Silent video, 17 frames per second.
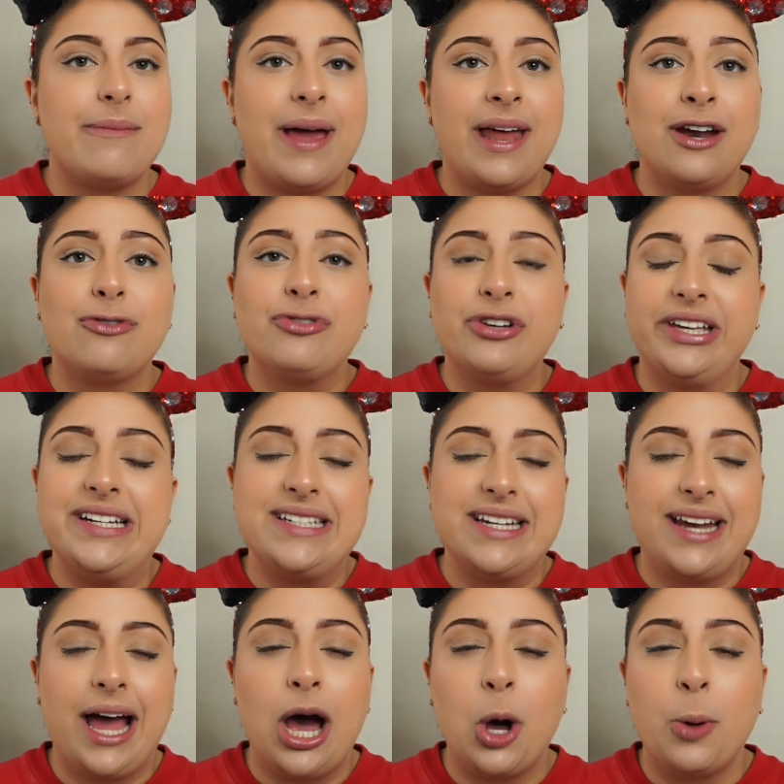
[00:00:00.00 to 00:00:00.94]
And it really
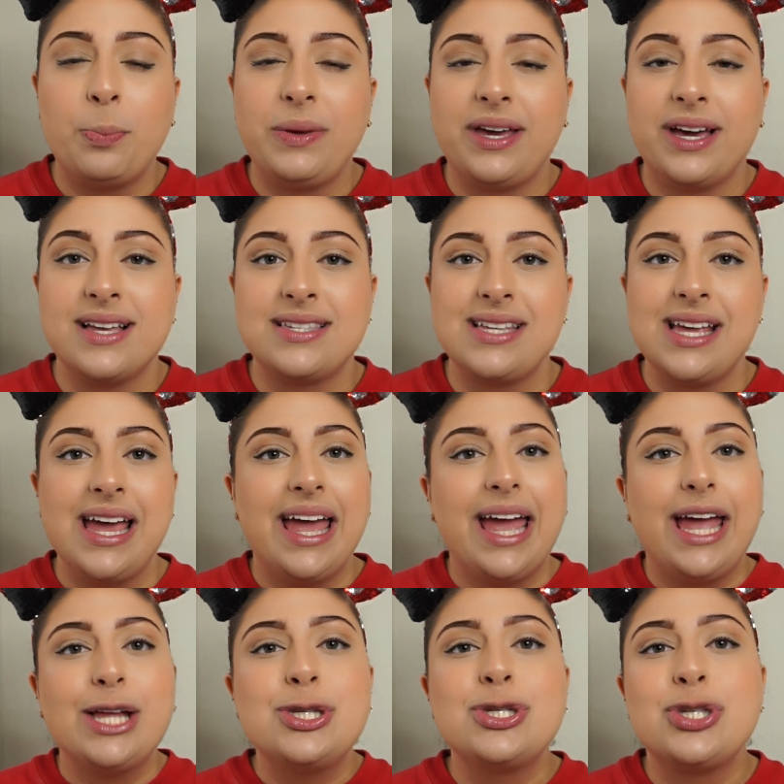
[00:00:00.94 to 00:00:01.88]
did help, because
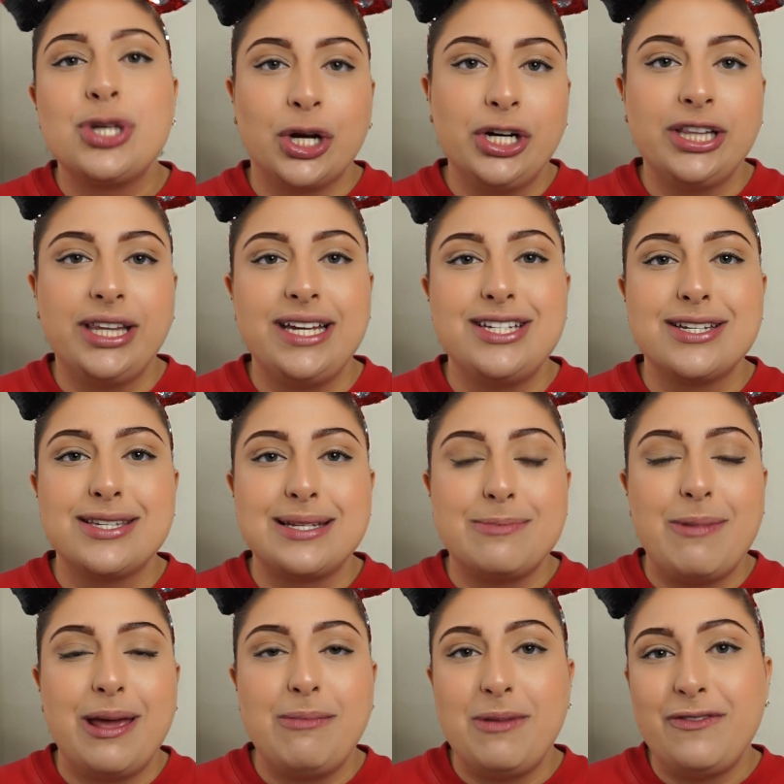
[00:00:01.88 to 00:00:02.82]
it certainly just
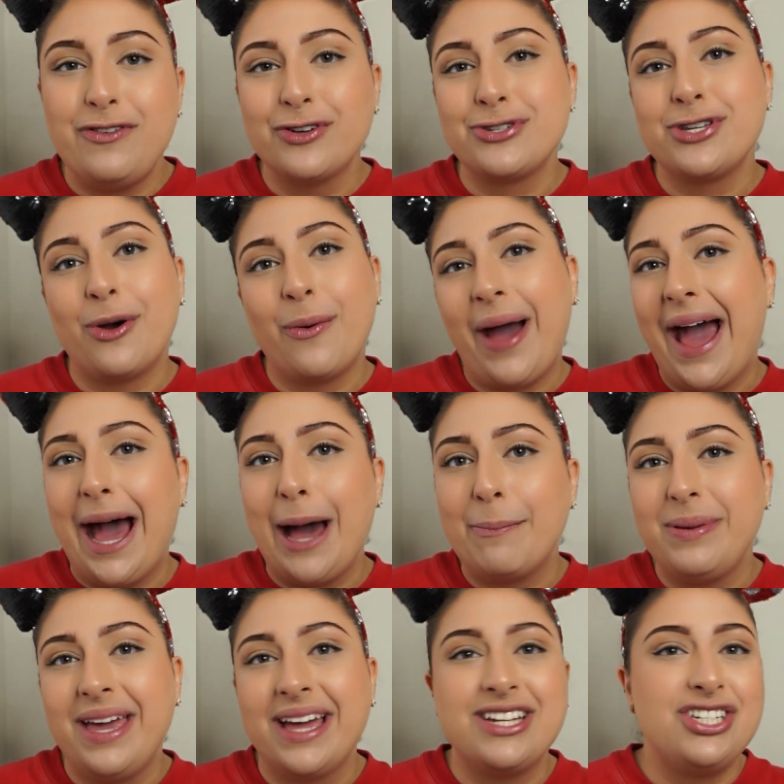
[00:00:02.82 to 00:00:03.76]
made me feel so
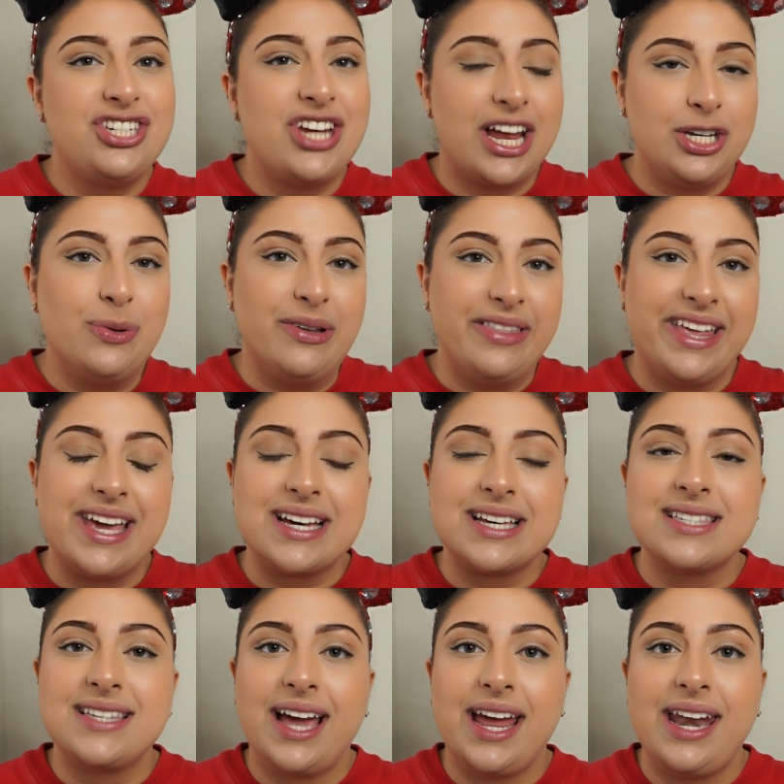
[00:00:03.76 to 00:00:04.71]
happy and genuinely
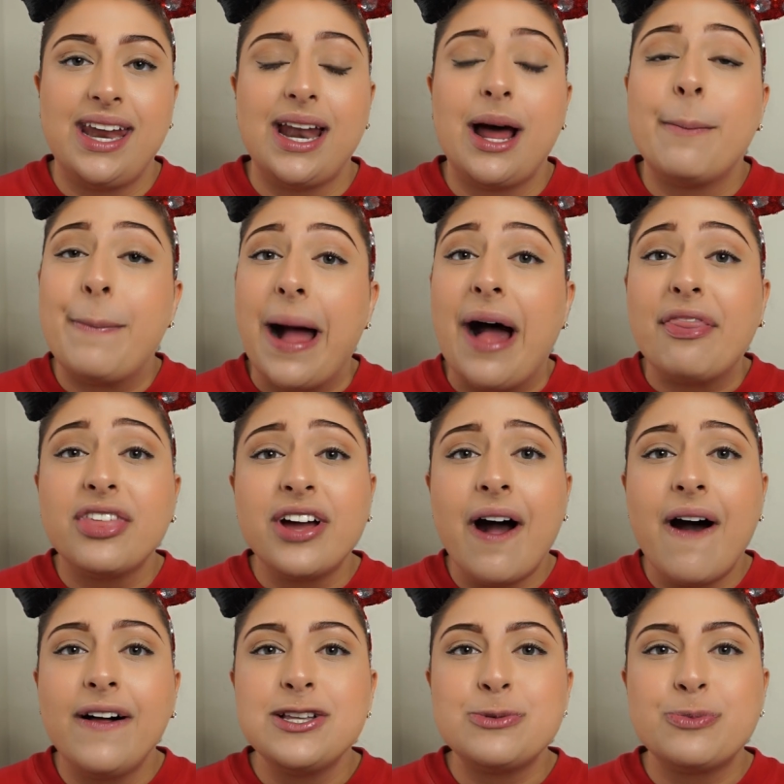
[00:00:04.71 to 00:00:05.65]
excited about the
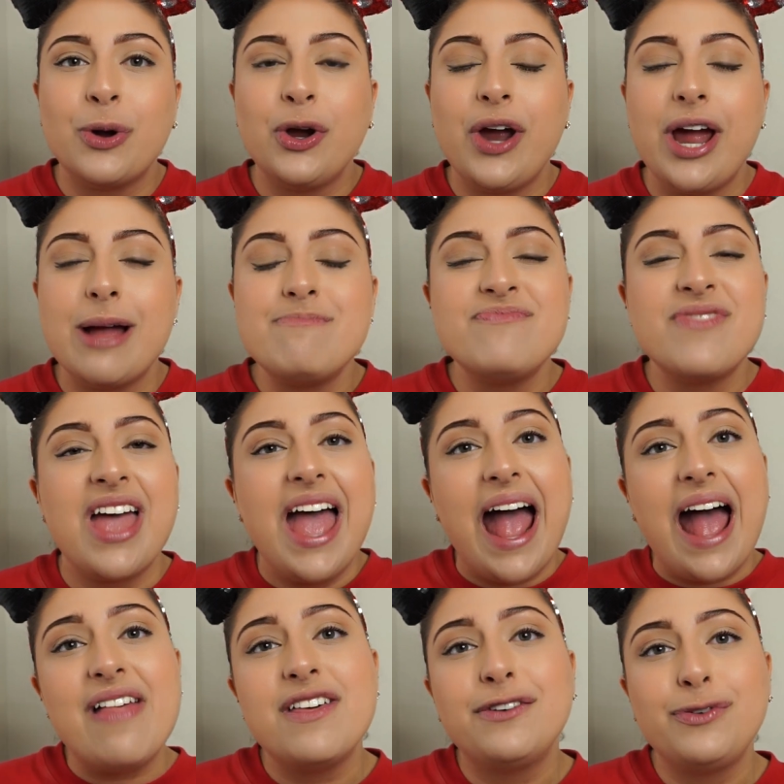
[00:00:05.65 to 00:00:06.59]
college program.
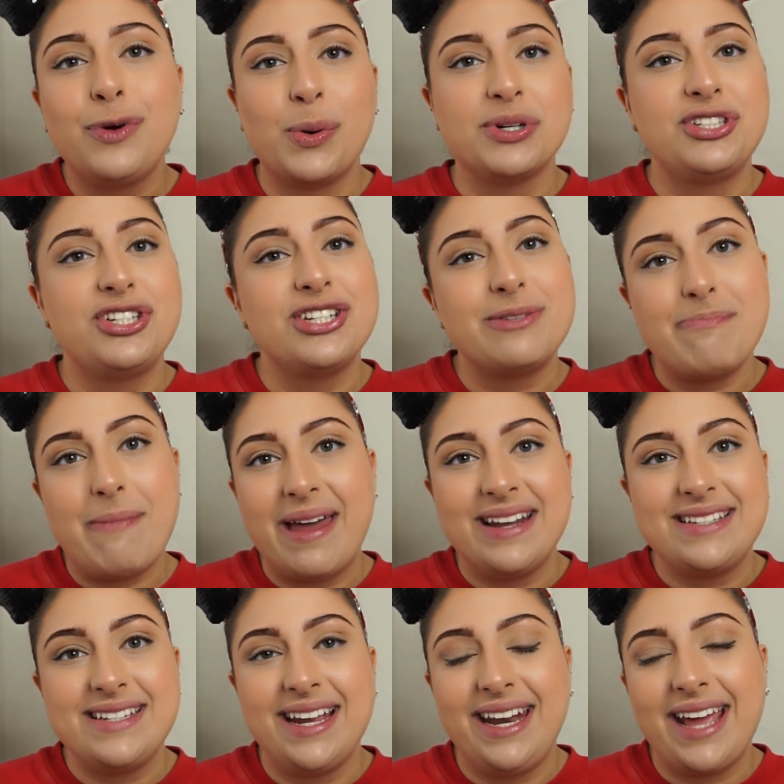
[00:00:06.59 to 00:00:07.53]
And then of course, just
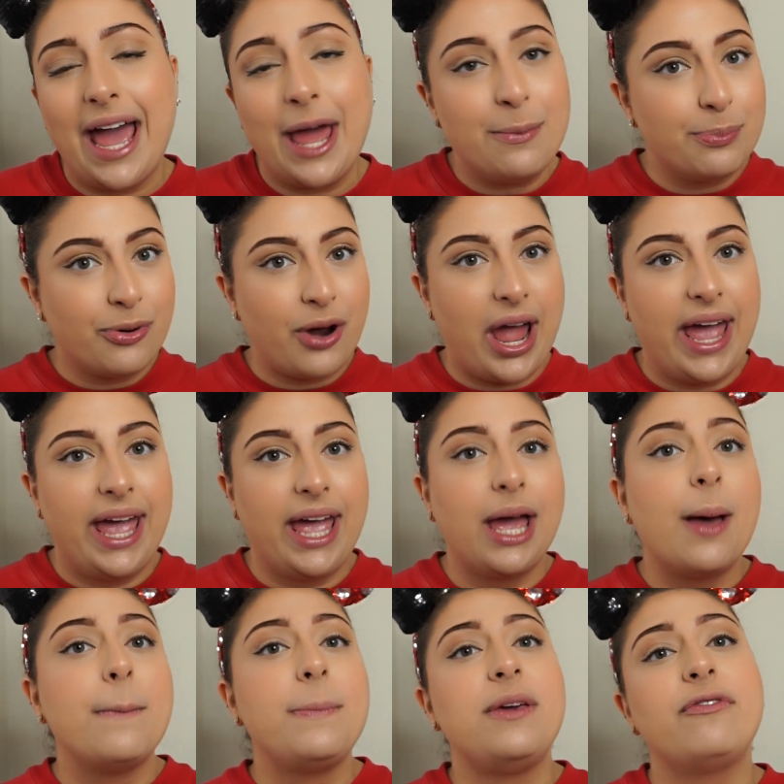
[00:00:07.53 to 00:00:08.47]
meditating and
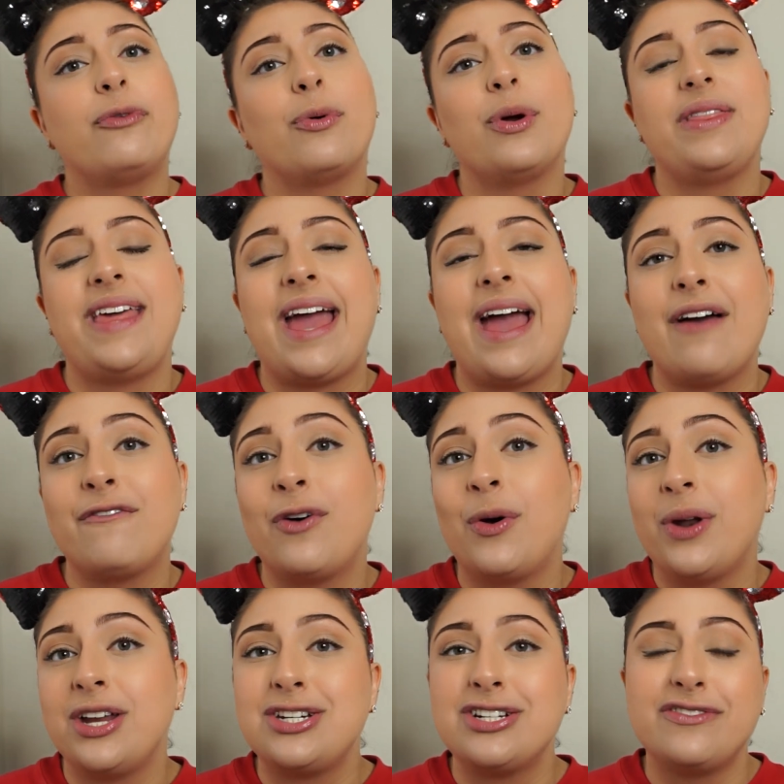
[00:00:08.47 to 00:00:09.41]
praying before the
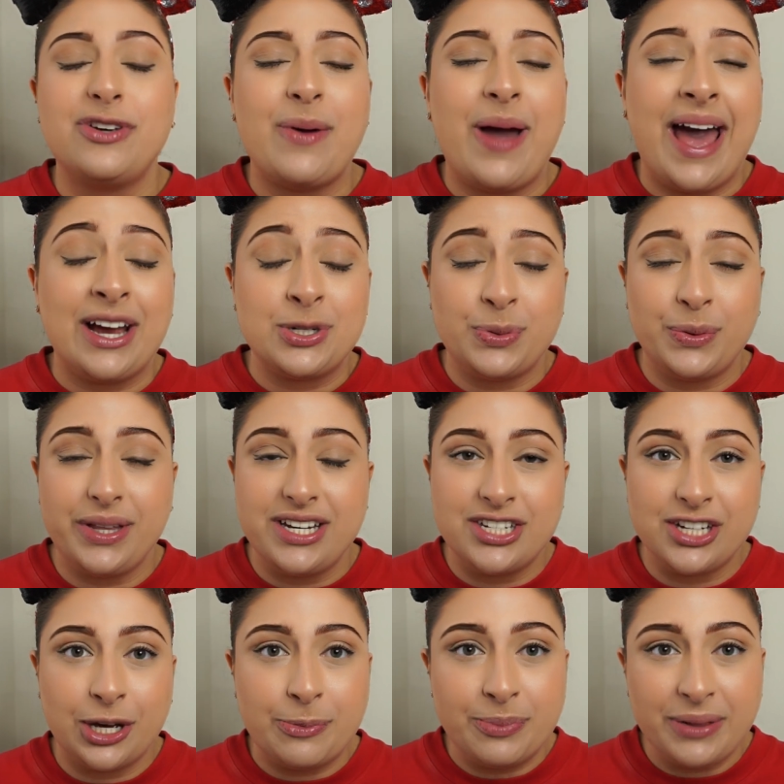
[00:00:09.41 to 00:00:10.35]
phone interview actually
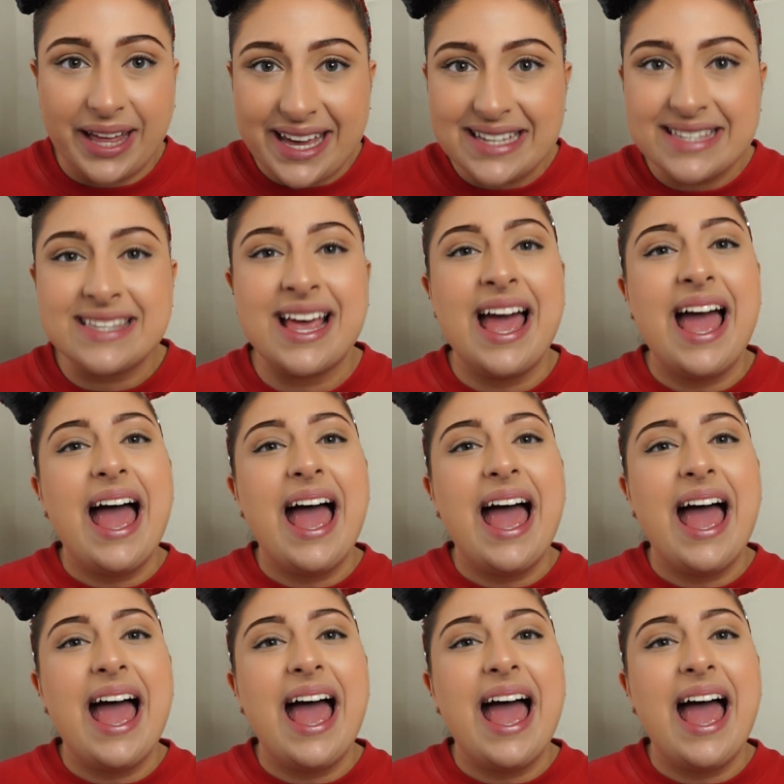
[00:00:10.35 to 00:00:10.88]
took place.